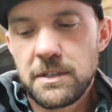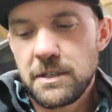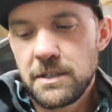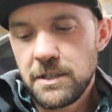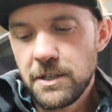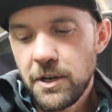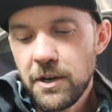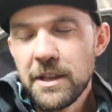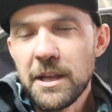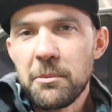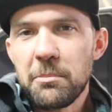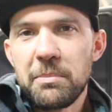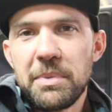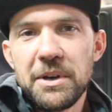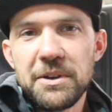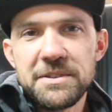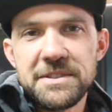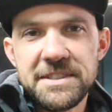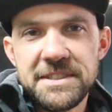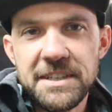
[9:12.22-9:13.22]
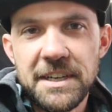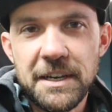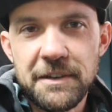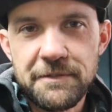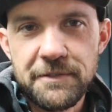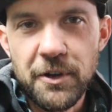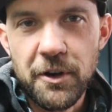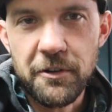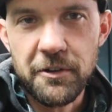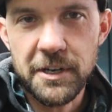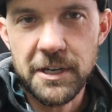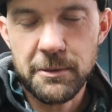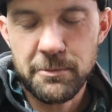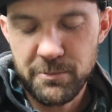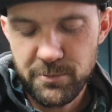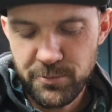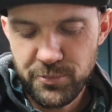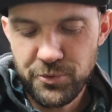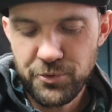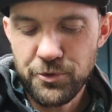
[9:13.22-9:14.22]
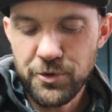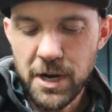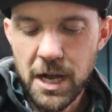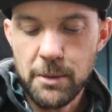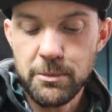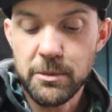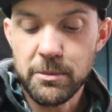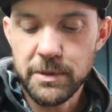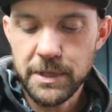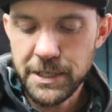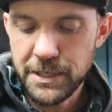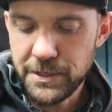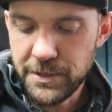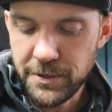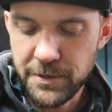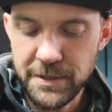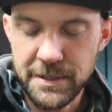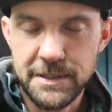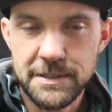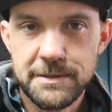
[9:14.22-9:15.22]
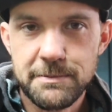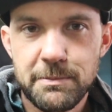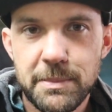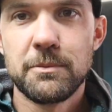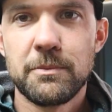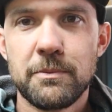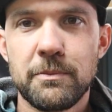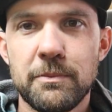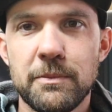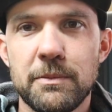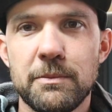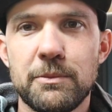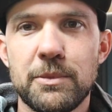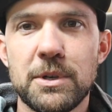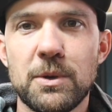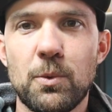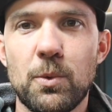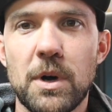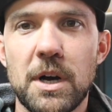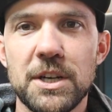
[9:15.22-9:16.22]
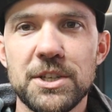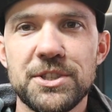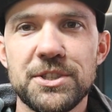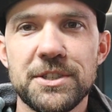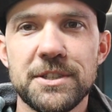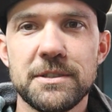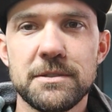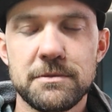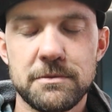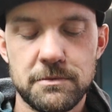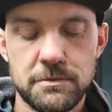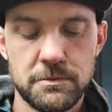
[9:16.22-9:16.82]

y'all that build stuff already probably know this. Put a washer